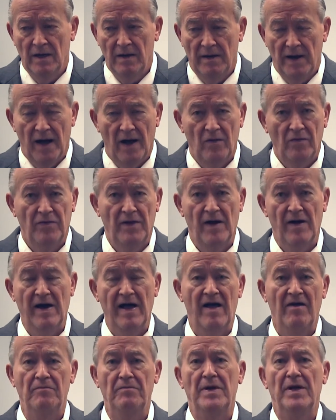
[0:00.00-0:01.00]
Now, there
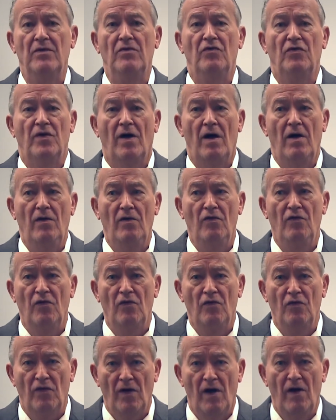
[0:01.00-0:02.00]
have been tons
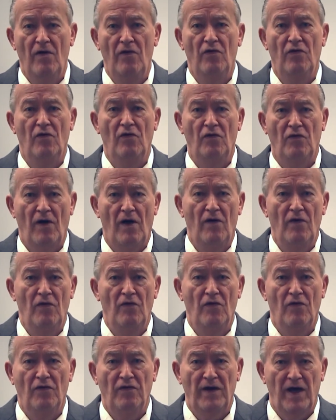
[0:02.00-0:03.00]
and tons and
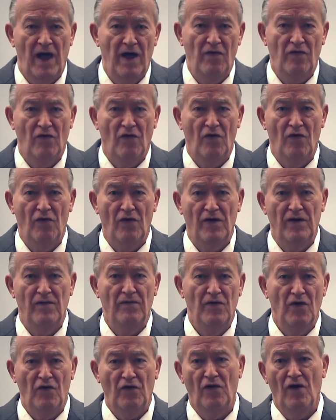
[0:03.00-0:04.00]
tons of cases that
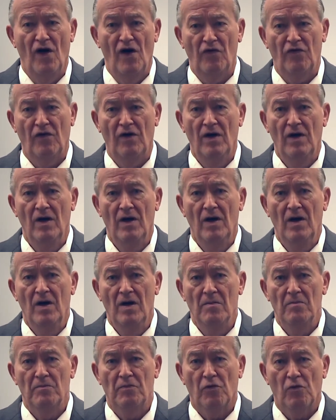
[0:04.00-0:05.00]
have discussed
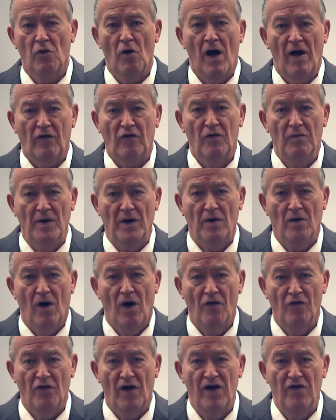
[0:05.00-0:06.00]
proximate
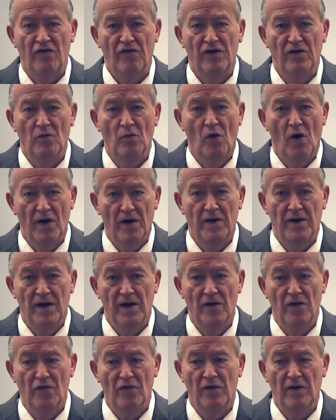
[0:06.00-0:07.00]
causation and what it
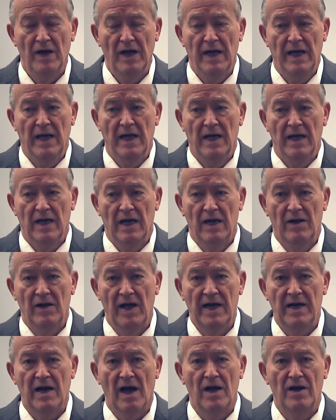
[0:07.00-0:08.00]
is,
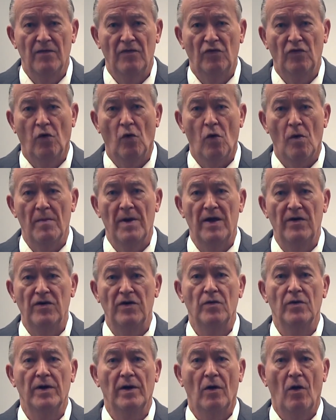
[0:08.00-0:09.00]
and they kind of torment
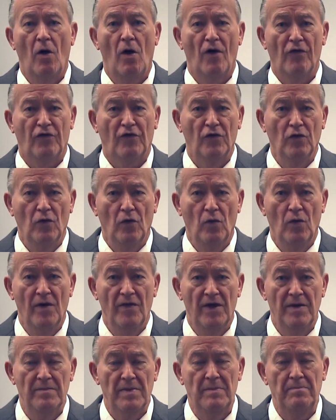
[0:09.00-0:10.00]
you in law school
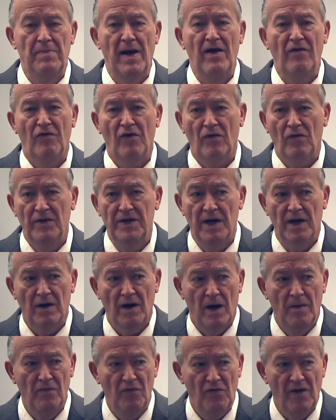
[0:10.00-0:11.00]
with it, but basically it
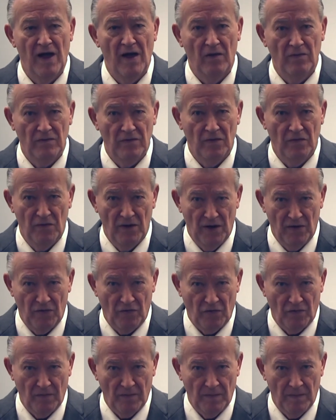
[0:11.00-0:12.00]
comes down to
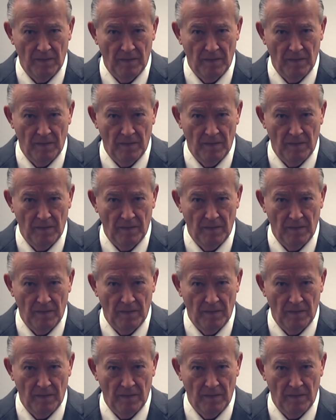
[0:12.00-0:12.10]
this.